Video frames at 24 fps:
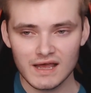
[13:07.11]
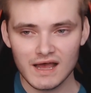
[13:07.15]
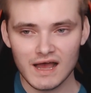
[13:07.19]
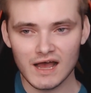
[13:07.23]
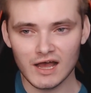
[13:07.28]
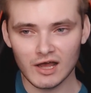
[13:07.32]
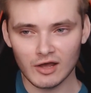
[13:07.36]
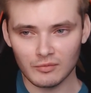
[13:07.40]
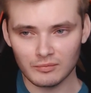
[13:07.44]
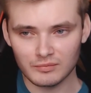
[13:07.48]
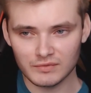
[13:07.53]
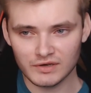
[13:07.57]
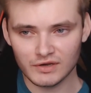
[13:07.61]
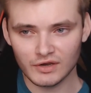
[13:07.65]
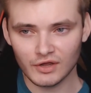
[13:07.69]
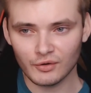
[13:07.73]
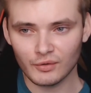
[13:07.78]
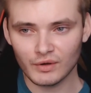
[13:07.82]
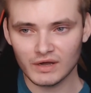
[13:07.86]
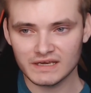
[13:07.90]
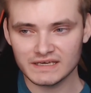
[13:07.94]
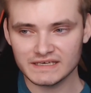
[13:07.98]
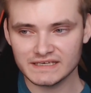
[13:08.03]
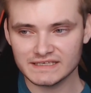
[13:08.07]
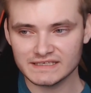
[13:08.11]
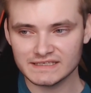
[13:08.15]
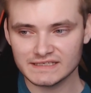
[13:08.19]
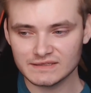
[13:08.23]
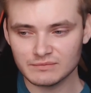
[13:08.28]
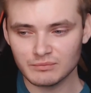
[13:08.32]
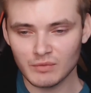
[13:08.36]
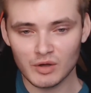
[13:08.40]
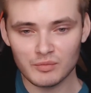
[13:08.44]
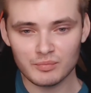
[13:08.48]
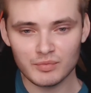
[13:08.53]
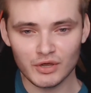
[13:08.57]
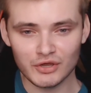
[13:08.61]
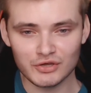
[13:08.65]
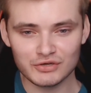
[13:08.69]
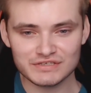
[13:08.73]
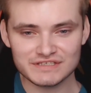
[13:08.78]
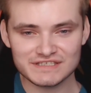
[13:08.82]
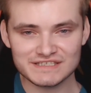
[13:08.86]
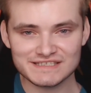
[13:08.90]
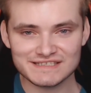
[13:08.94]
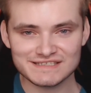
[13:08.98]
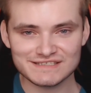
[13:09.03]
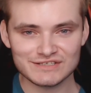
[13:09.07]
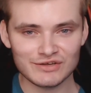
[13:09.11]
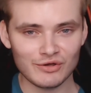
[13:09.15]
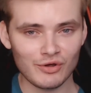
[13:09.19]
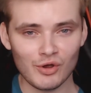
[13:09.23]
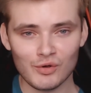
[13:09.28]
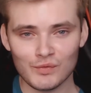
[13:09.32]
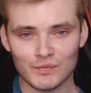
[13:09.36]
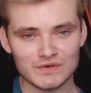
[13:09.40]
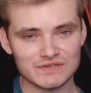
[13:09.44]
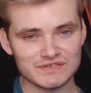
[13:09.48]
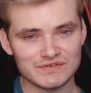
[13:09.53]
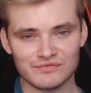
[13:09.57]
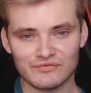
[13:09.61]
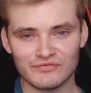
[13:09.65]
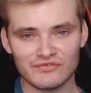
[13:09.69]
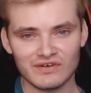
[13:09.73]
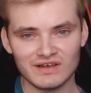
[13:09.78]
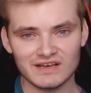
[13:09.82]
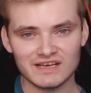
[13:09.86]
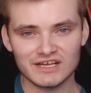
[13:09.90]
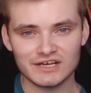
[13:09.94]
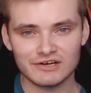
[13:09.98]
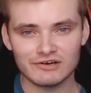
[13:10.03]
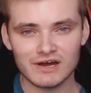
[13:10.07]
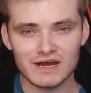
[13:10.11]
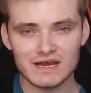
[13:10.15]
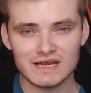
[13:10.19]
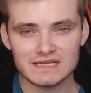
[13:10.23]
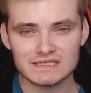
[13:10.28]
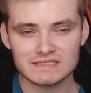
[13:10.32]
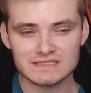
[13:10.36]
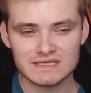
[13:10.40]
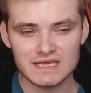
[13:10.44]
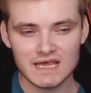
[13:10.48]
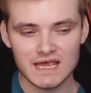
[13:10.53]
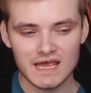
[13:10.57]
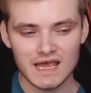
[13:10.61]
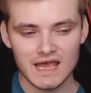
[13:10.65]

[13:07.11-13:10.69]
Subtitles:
I needed my boost, so I wasn't feeling great.